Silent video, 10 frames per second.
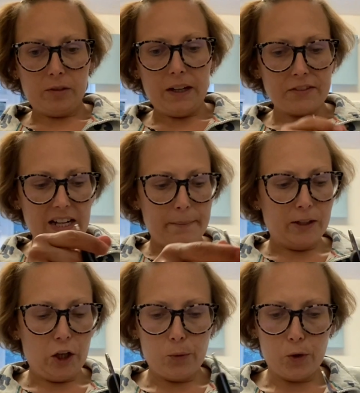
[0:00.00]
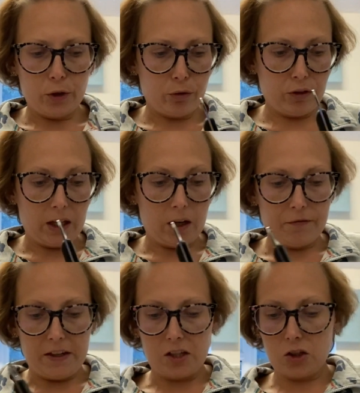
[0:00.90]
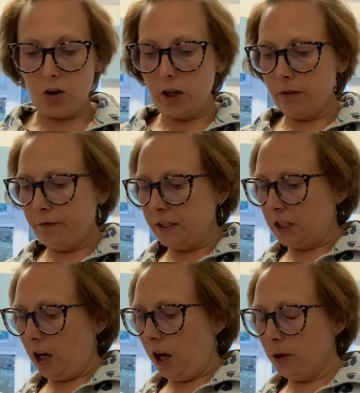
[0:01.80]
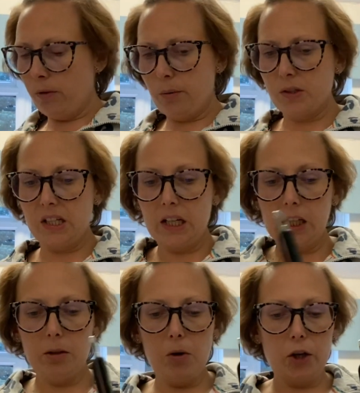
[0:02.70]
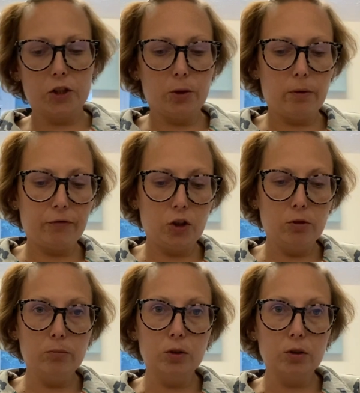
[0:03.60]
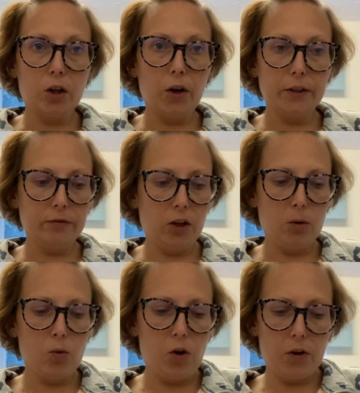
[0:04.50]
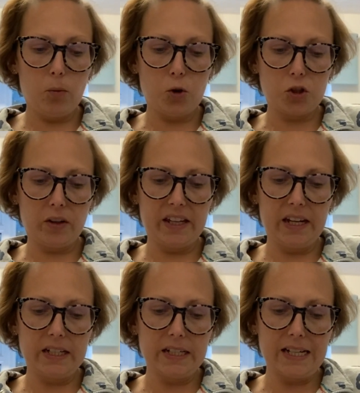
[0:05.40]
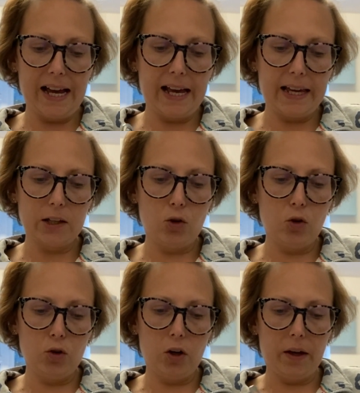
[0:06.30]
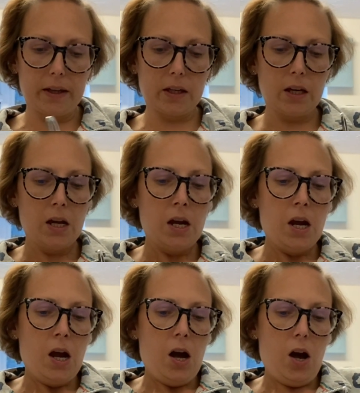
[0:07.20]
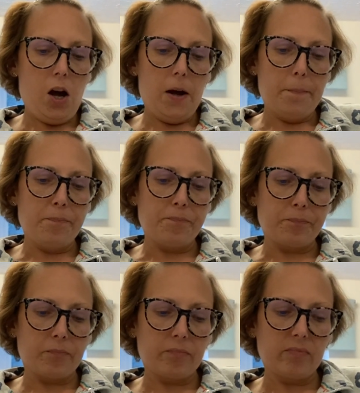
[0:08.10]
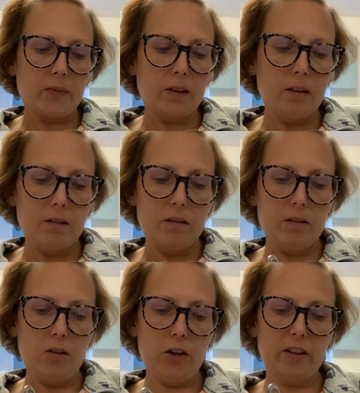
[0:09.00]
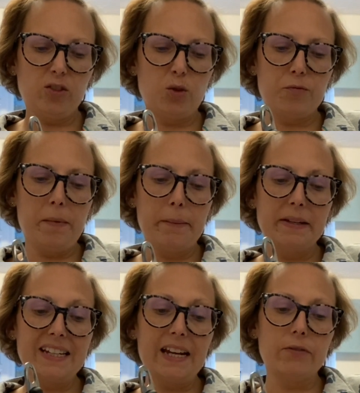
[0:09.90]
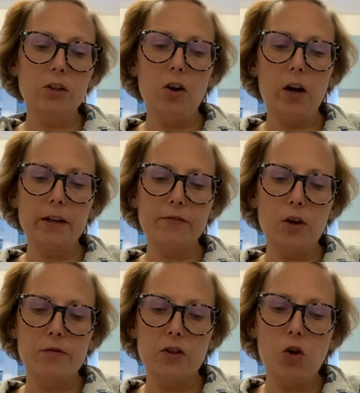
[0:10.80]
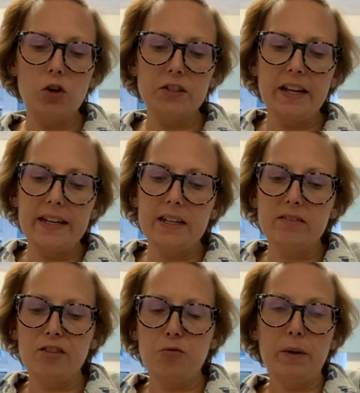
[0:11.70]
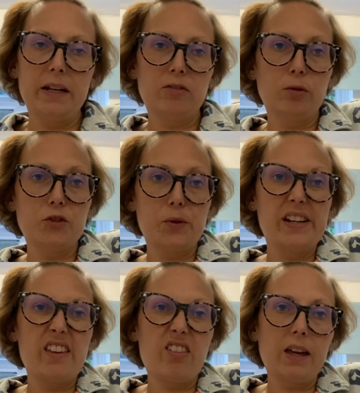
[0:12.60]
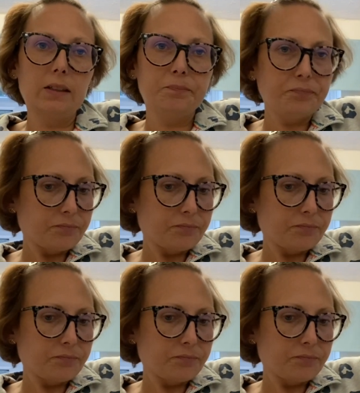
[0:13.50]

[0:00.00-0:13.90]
will have to let me know what you think of this style of video. I was thinking I might do a few more kind of like what I eat in a day, or like a sort of maybe day in the life over the holidays if we sort of do anything.